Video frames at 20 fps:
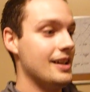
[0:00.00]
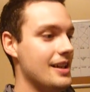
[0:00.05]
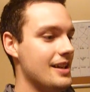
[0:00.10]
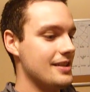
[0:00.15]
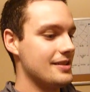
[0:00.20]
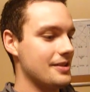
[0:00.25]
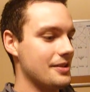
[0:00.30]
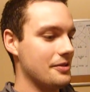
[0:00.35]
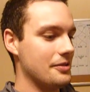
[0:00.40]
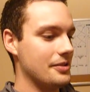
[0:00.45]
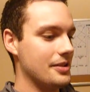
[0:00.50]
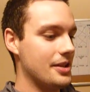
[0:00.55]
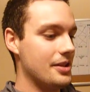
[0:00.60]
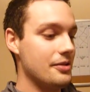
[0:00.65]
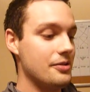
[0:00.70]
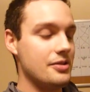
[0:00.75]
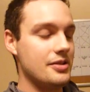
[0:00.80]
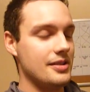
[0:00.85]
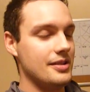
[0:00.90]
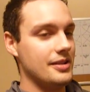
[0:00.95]
So
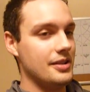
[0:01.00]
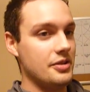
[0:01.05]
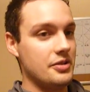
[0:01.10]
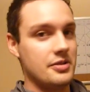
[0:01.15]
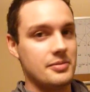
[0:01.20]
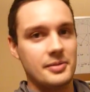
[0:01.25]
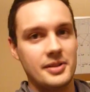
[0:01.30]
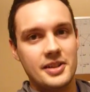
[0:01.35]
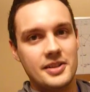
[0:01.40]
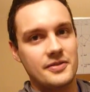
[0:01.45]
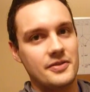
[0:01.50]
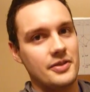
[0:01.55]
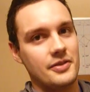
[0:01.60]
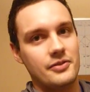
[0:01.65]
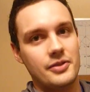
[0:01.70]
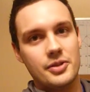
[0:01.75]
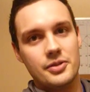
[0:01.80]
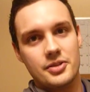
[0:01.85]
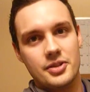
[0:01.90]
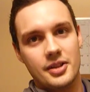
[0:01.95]
huge plans for the
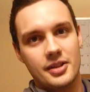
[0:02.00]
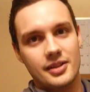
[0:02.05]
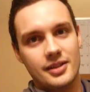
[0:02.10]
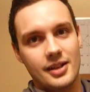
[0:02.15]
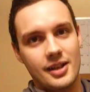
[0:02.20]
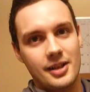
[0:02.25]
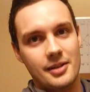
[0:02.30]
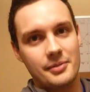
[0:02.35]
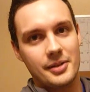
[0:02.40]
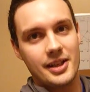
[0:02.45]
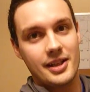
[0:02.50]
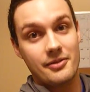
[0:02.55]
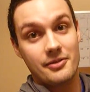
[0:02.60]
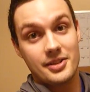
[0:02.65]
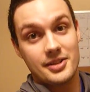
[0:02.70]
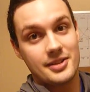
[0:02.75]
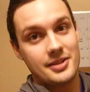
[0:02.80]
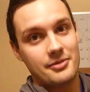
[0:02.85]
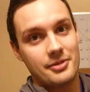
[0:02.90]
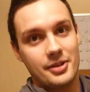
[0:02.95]
future. I can't
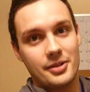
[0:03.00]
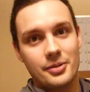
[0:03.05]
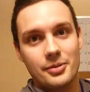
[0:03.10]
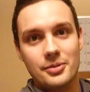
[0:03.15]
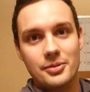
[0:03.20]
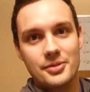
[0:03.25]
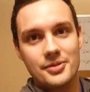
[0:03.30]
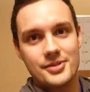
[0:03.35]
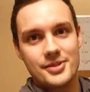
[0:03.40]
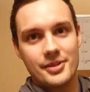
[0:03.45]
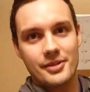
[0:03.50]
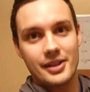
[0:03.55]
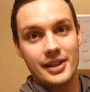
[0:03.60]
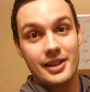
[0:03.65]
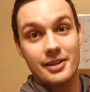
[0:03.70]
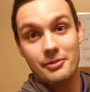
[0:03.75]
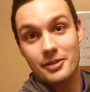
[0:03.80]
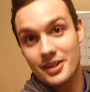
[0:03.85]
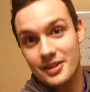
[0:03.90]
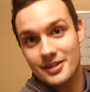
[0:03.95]
wait to see what it holds. So I
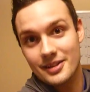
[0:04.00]
can't wait